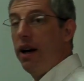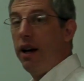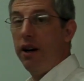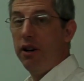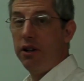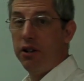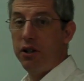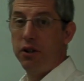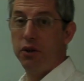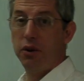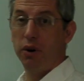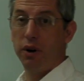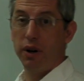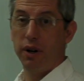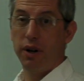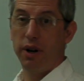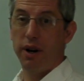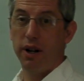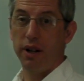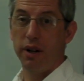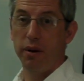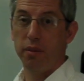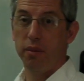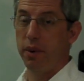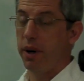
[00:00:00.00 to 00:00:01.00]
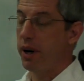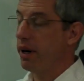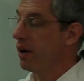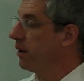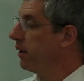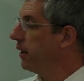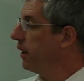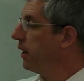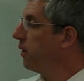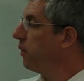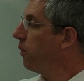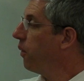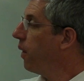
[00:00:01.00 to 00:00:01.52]
Here's short column
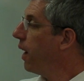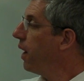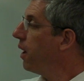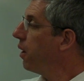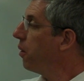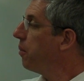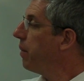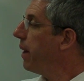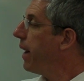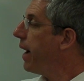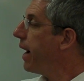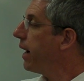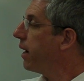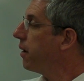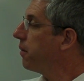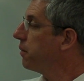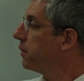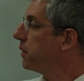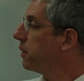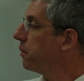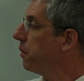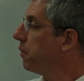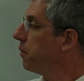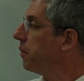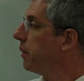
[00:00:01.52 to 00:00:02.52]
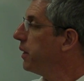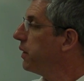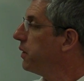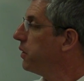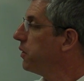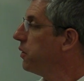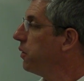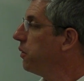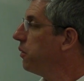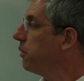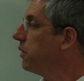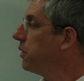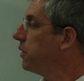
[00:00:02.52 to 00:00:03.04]
buckling. A while back, some of my
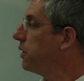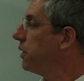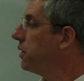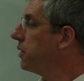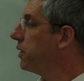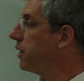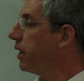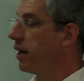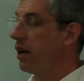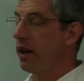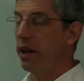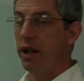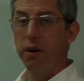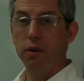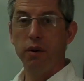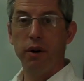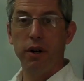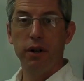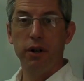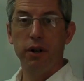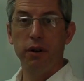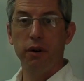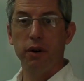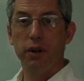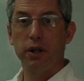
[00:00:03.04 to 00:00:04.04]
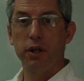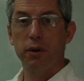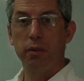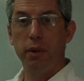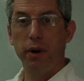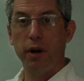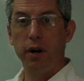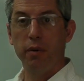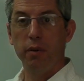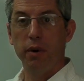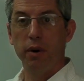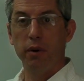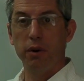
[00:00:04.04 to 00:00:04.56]
students decided they wanted to
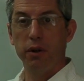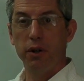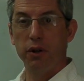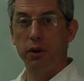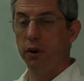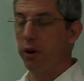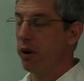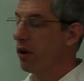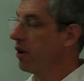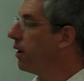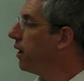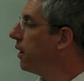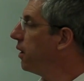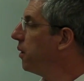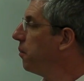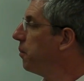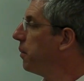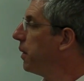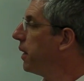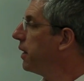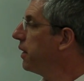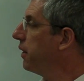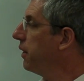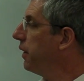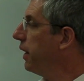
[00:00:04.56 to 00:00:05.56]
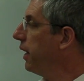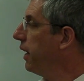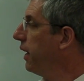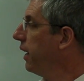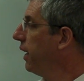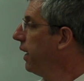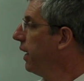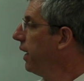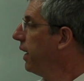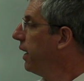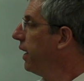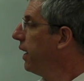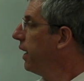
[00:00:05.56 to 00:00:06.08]
experiment with short column buckling.
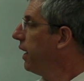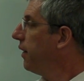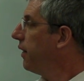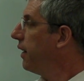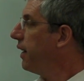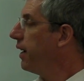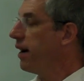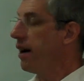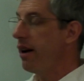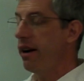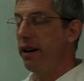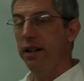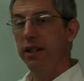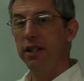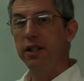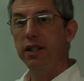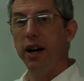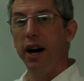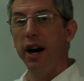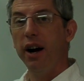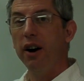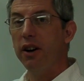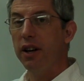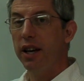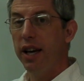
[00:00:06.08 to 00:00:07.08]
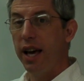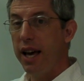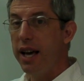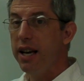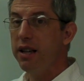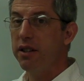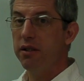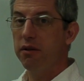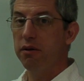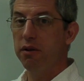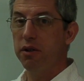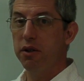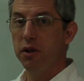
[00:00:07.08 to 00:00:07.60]
They got an entire
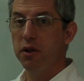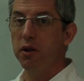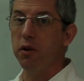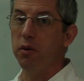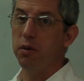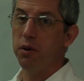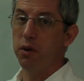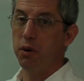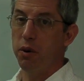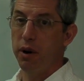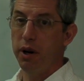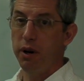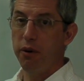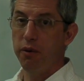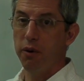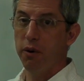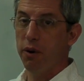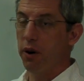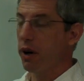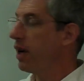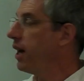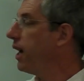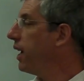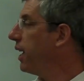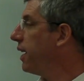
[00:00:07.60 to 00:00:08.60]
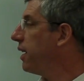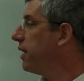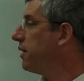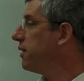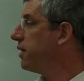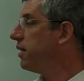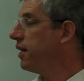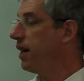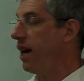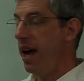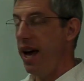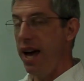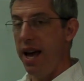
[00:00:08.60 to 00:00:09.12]
case of soup, 24
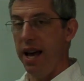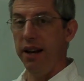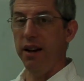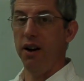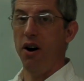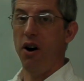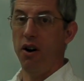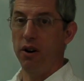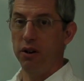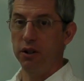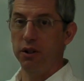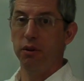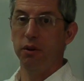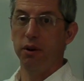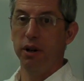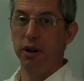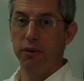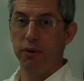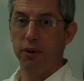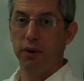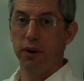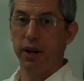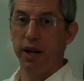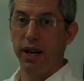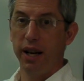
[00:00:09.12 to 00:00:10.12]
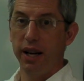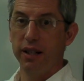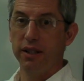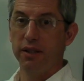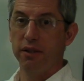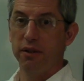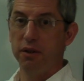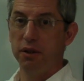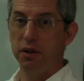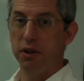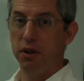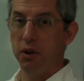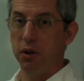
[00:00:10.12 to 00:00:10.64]
cans, and ate all 24
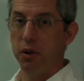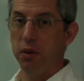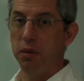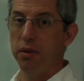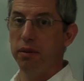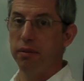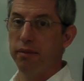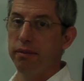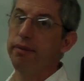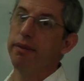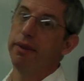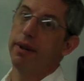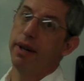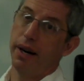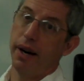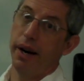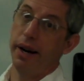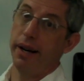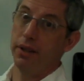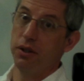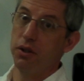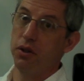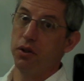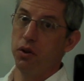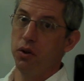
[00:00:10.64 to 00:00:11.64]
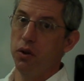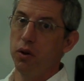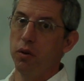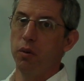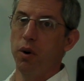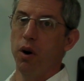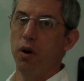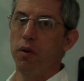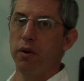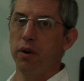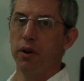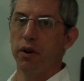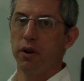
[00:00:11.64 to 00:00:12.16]
cans of soup, I assume
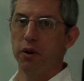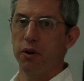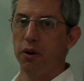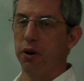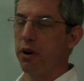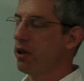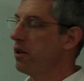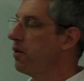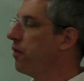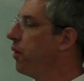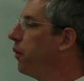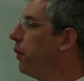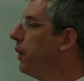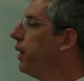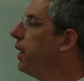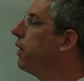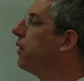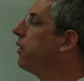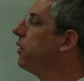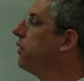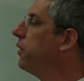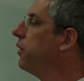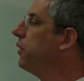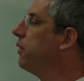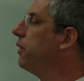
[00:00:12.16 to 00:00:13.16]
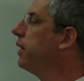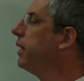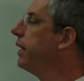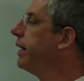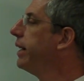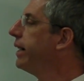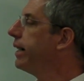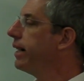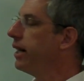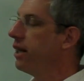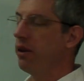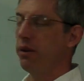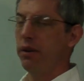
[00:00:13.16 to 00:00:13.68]
over the course of a week or two.
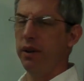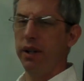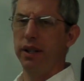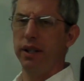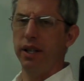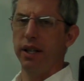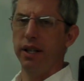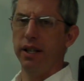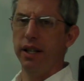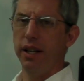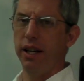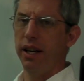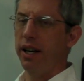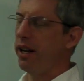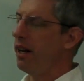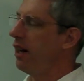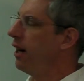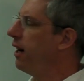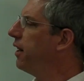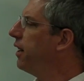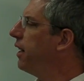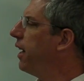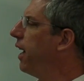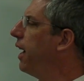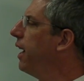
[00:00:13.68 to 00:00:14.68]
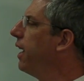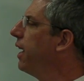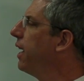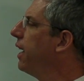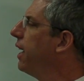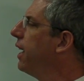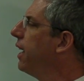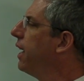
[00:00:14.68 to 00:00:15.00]
I don't think they did it in a day.